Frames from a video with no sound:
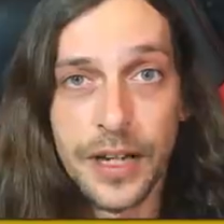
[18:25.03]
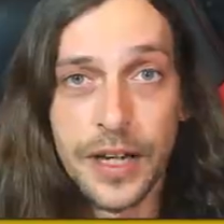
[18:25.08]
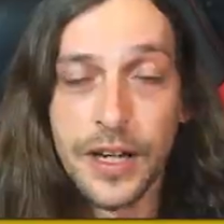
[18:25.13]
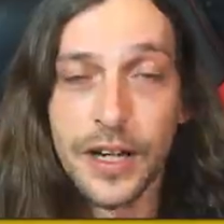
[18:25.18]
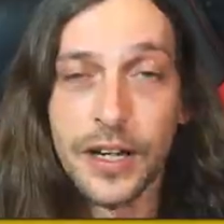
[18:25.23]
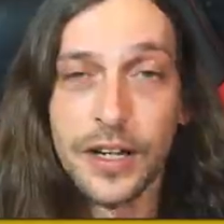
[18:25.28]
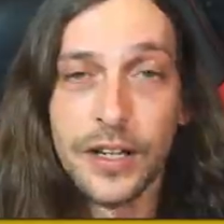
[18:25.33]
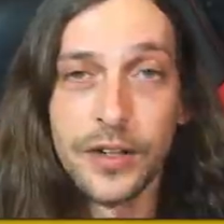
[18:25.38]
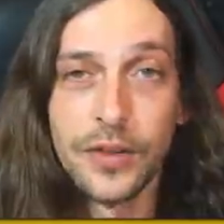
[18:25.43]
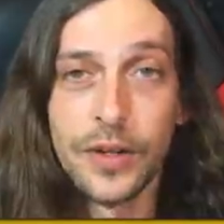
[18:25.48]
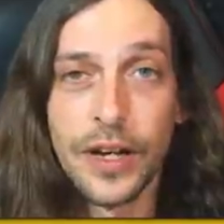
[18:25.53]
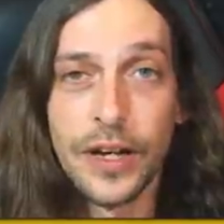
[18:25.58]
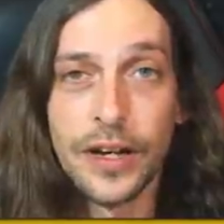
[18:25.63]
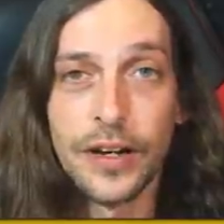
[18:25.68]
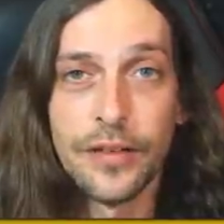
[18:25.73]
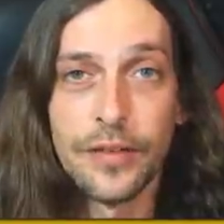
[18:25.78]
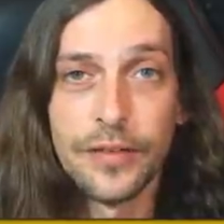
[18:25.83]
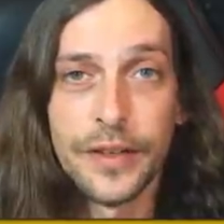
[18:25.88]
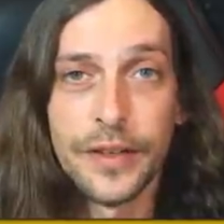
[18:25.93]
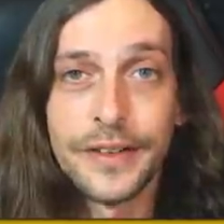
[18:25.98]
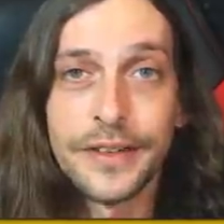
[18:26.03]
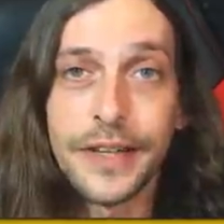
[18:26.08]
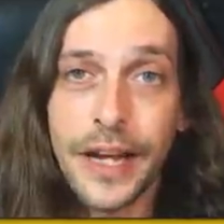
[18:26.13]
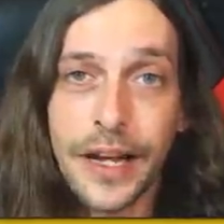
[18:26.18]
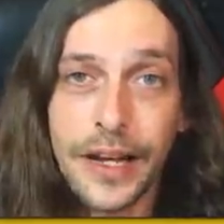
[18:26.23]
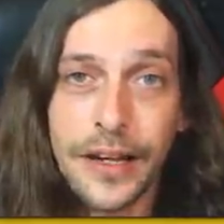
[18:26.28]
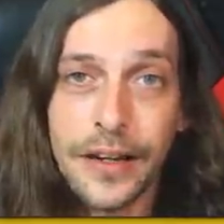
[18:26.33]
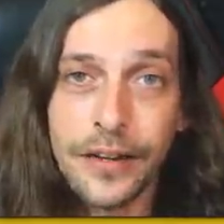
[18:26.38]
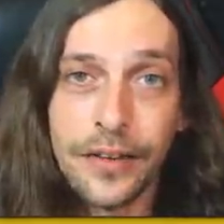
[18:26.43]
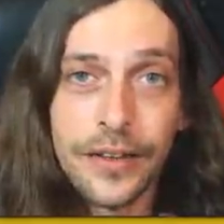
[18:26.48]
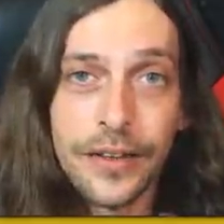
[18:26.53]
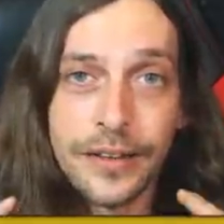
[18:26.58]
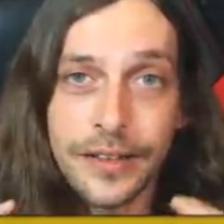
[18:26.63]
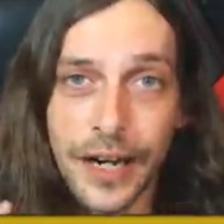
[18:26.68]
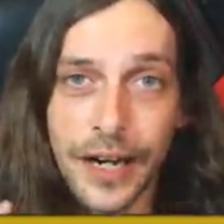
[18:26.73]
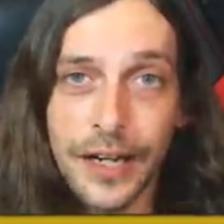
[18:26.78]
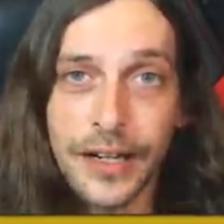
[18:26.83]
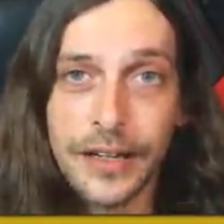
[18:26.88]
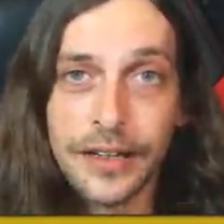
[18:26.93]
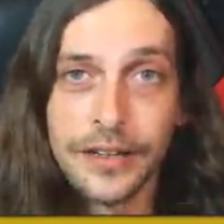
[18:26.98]
You have the tank or the
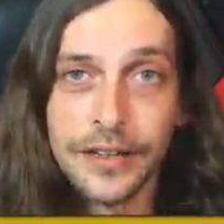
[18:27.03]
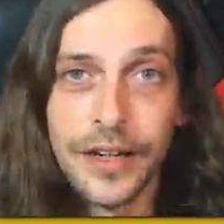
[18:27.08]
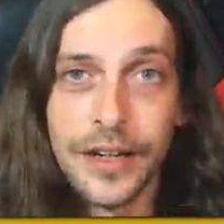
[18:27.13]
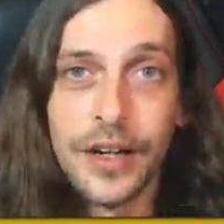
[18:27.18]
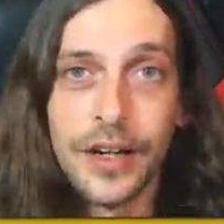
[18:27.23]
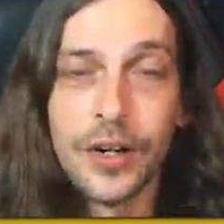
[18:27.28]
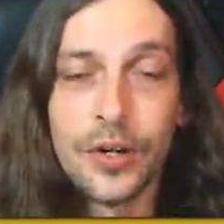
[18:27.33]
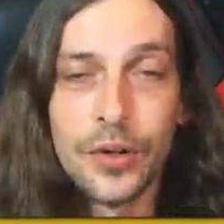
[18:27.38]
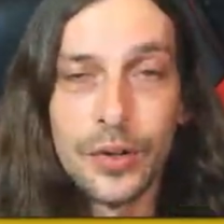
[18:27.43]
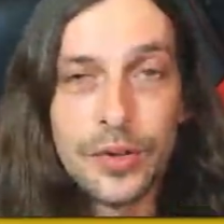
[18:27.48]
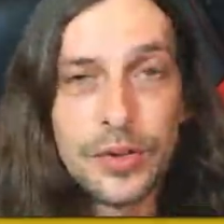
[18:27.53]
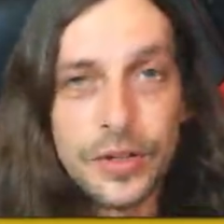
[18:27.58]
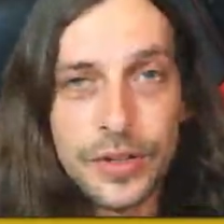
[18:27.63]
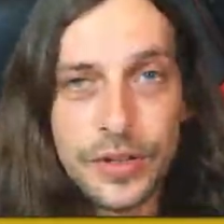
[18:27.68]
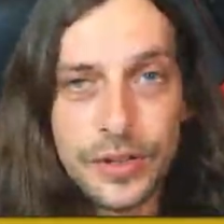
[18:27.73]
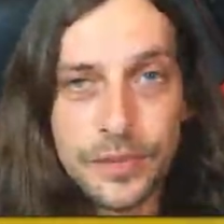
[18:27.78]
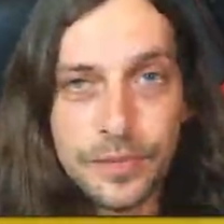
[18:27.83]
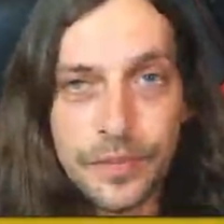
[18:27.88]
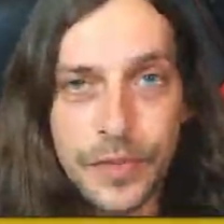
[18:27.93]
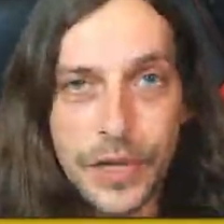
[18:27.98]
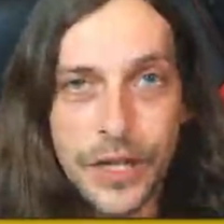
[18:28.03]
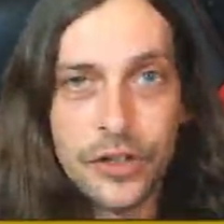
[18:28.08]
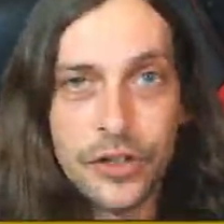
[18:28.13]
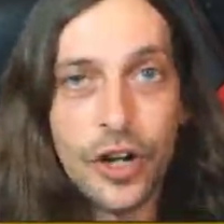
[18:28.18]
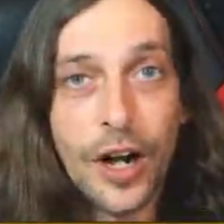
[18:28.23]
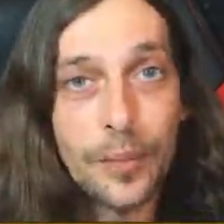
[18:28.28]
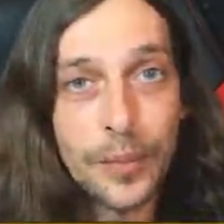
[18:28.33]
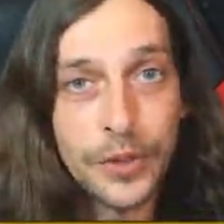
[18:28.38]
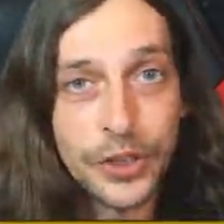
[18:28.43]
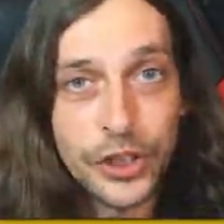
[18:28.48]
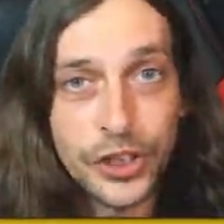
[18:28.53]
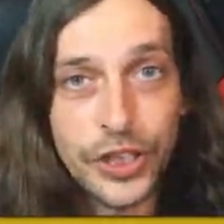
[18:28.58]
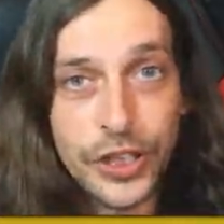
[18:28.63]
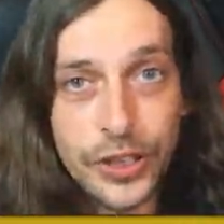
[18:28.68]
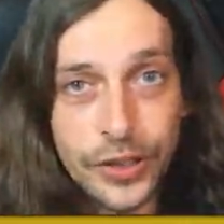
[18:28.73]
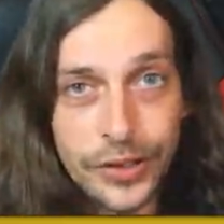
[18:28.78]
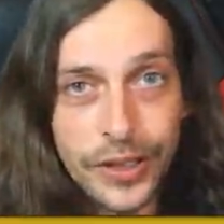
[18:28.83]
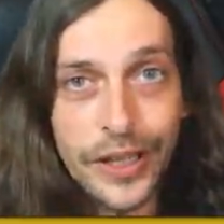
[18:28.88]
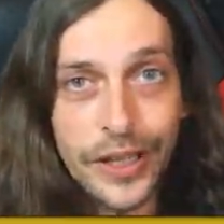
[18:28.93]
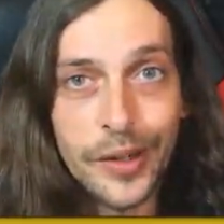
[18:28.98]
titan, can drop a
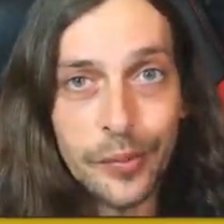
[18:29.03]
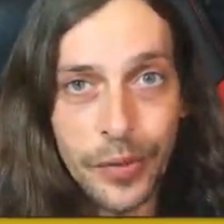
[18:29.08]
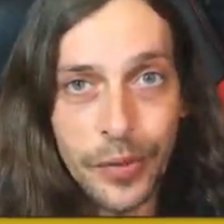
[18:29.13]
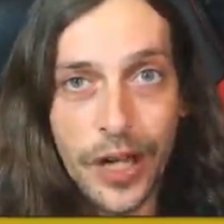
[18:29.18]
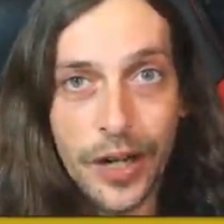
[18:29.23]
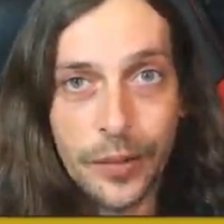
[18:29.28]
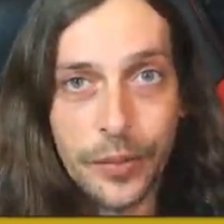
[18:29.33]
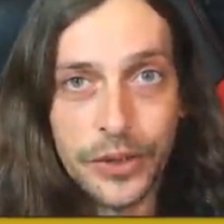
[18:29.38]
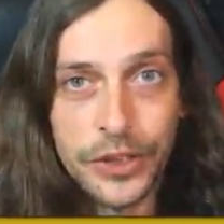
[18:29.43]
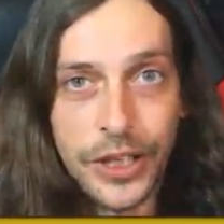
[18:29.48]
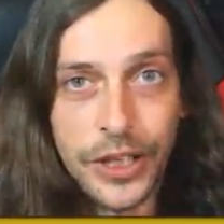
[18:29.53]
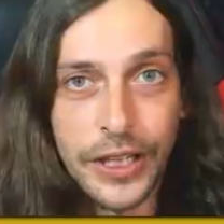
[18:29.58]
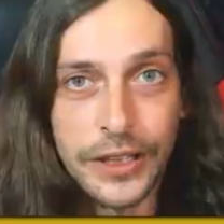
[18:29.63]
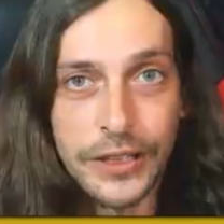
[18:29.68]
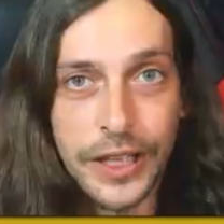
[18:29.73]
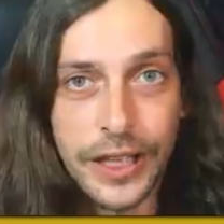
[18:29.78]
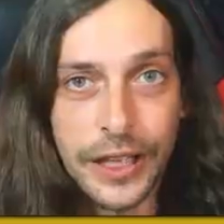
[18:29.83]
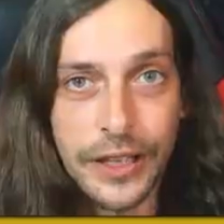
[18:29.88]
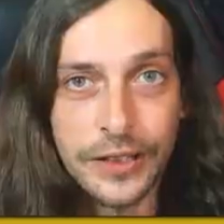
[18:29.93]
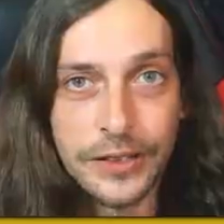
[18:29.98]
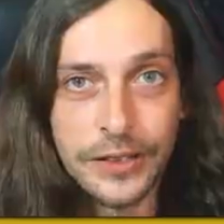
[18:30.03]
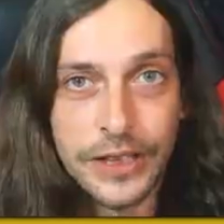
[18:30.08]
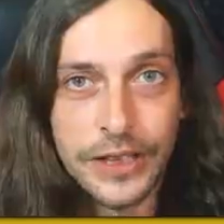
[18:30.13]
shield that can block projectiles